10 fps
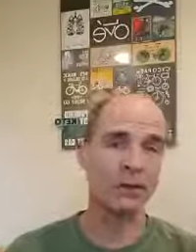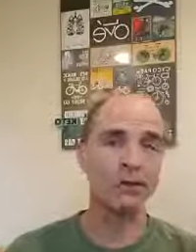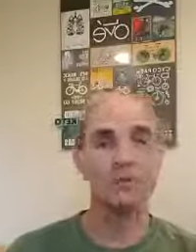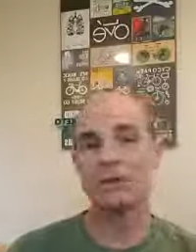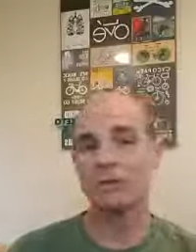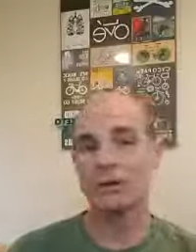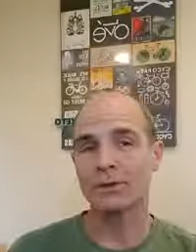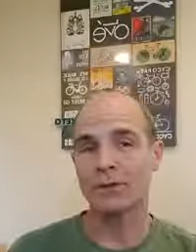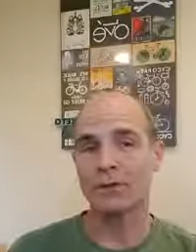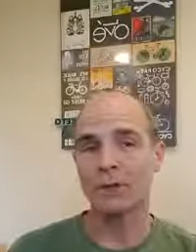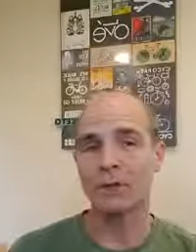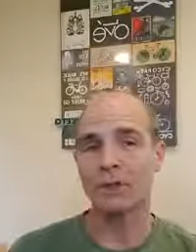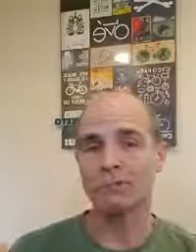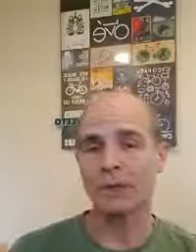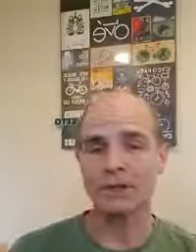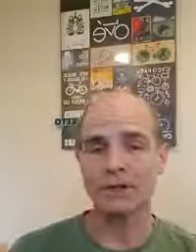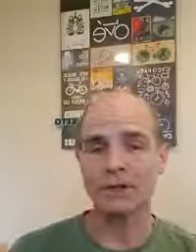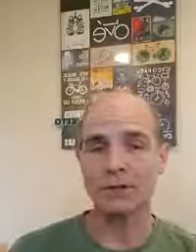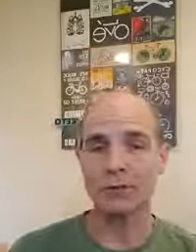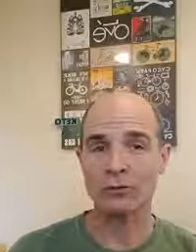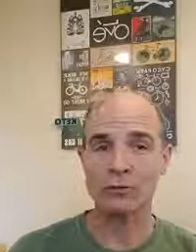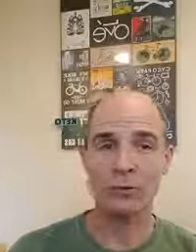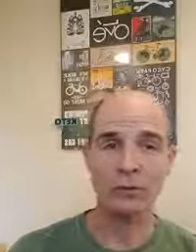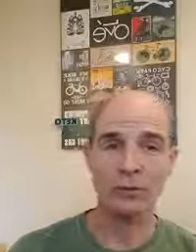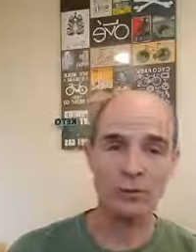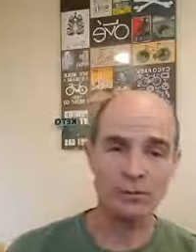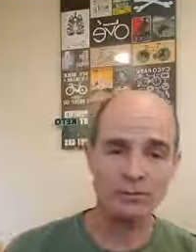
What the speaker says: individual situation, but it's very controllable.